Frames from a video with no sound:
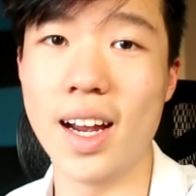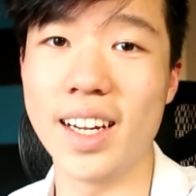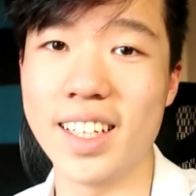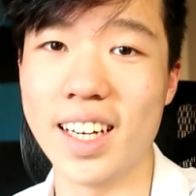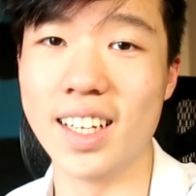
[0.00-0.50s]

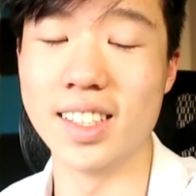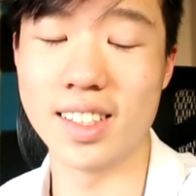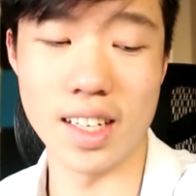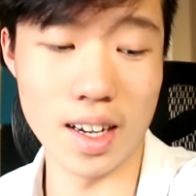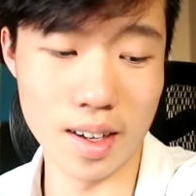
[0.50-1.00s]
Right
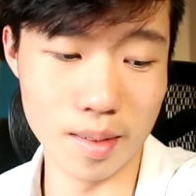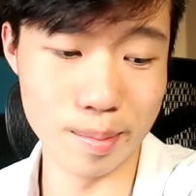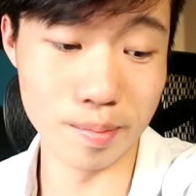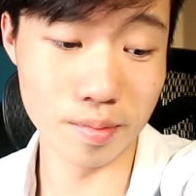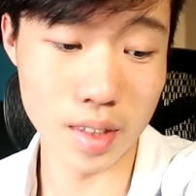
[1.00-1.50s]
guys,
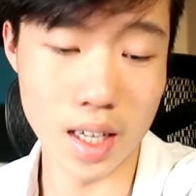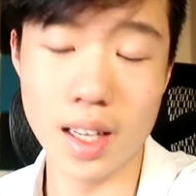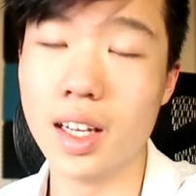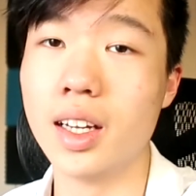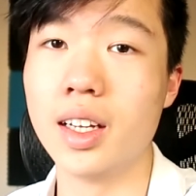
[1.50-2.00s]
um,
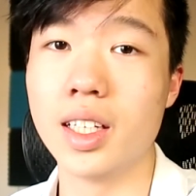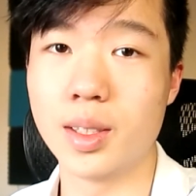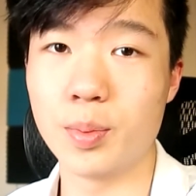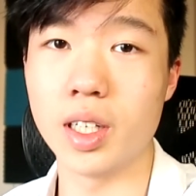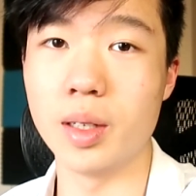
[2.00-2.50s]

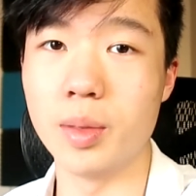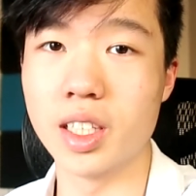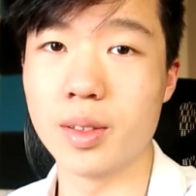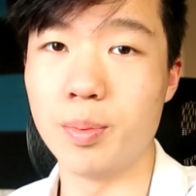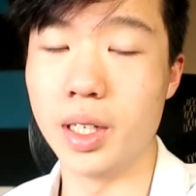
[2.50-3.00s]
it's pretty
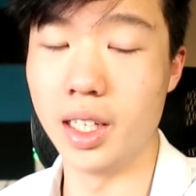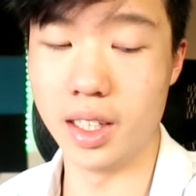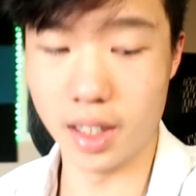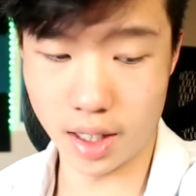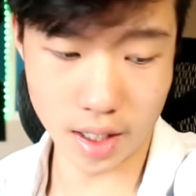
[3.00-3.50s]
much
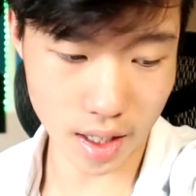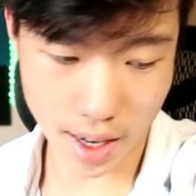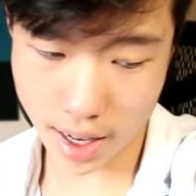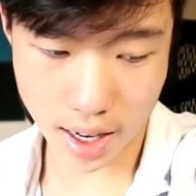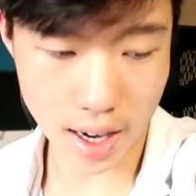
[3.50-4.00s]
been,
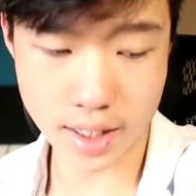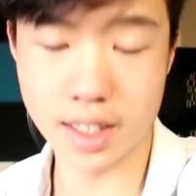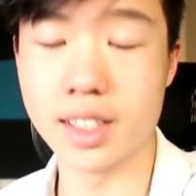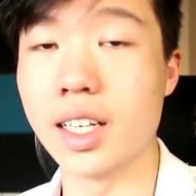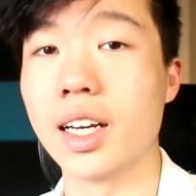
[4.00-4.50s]
I'd
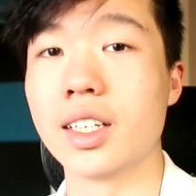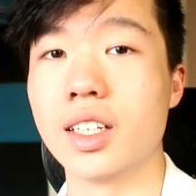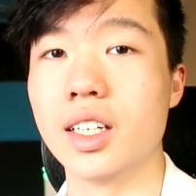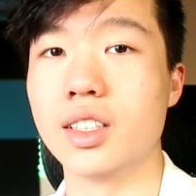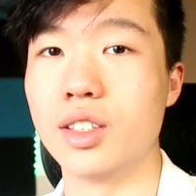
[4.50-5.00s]
say, a
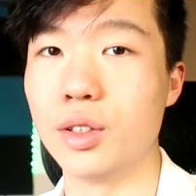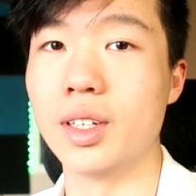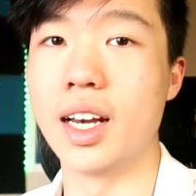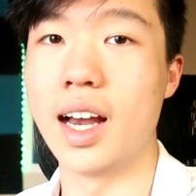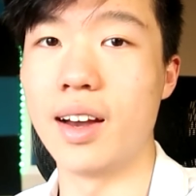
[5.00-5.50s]
good two
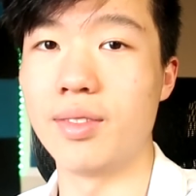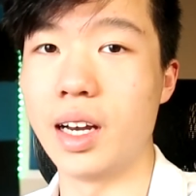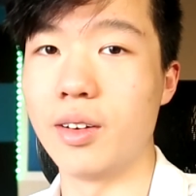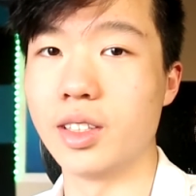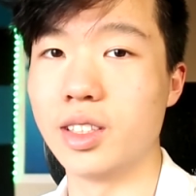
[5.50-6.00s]
and a half
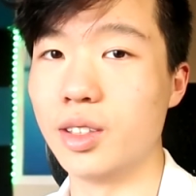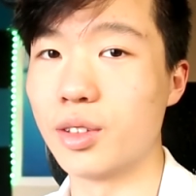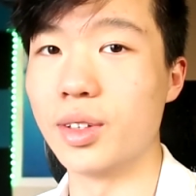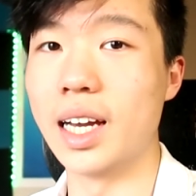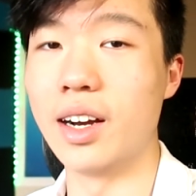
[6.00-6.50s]
hours to
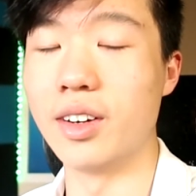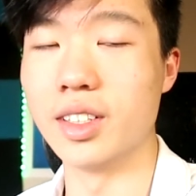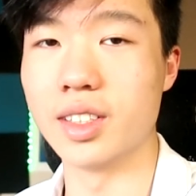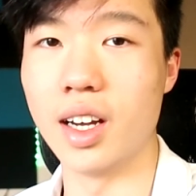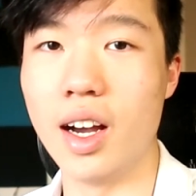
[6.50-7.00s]
three
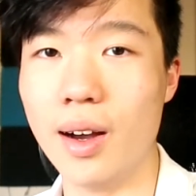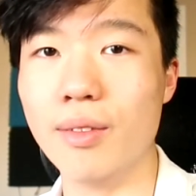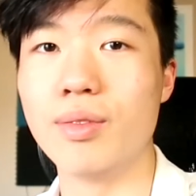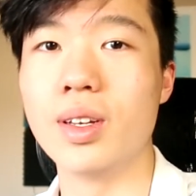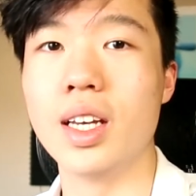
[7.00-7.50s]
hours
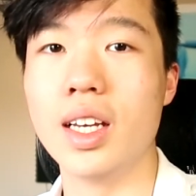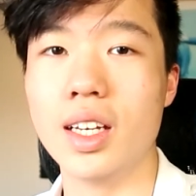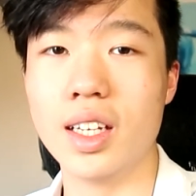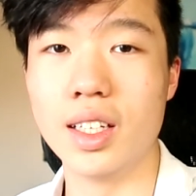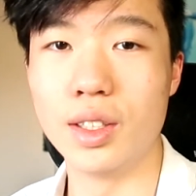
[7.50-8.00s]
of
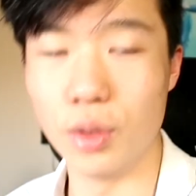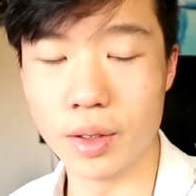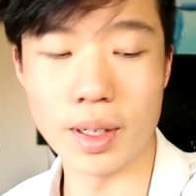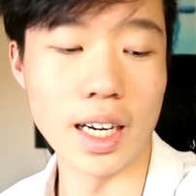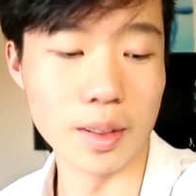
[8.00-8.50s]

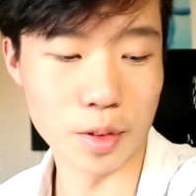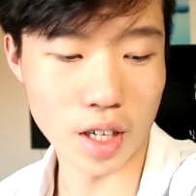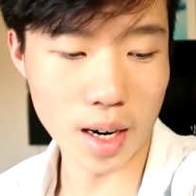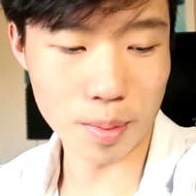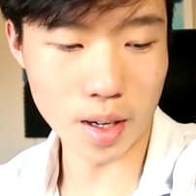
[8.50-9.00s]
doing random
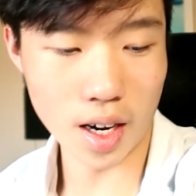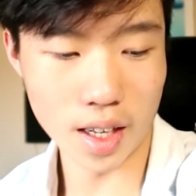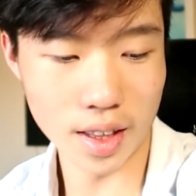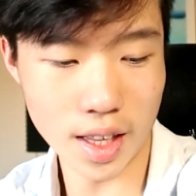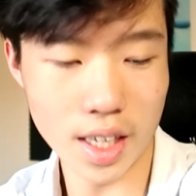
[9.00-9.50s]
crap
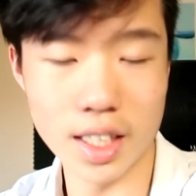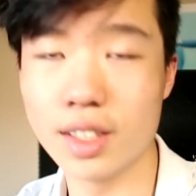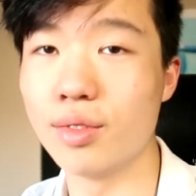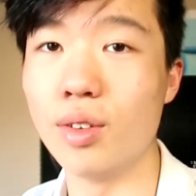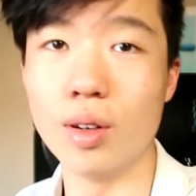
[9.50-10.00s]
on
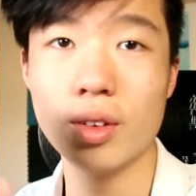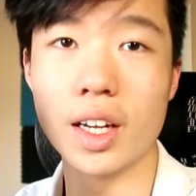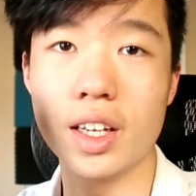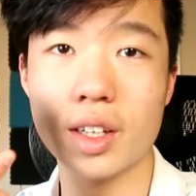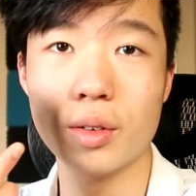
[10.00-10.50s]
this phone
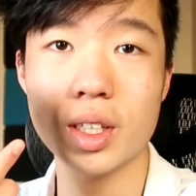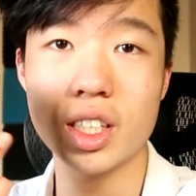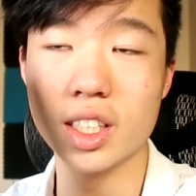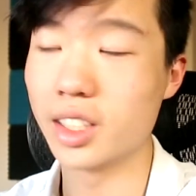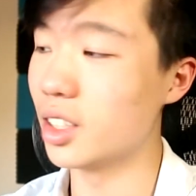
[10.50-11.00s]
right here,
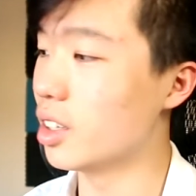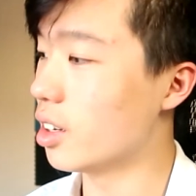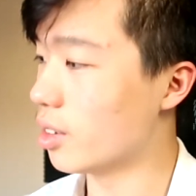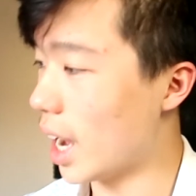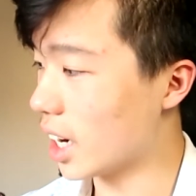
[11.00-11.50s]
which is
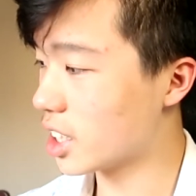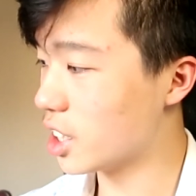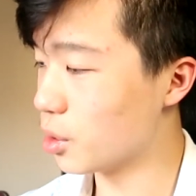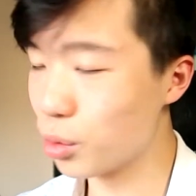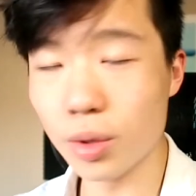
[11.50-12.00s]

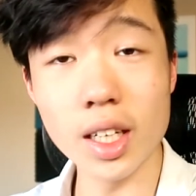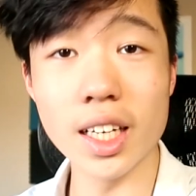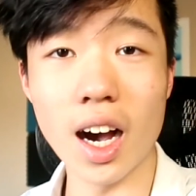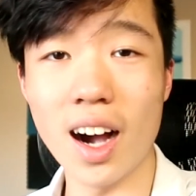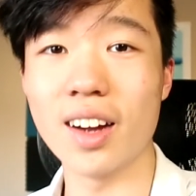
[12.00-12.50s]
actually
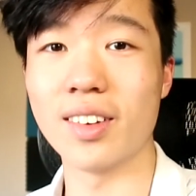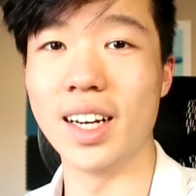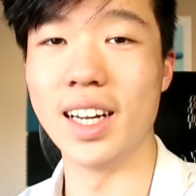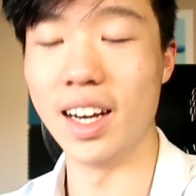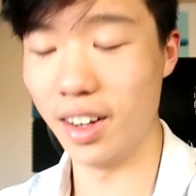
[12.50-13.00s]
really hot
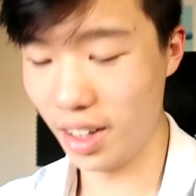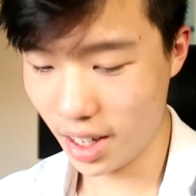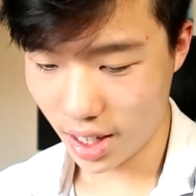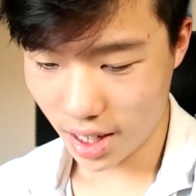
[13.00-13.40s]
right now.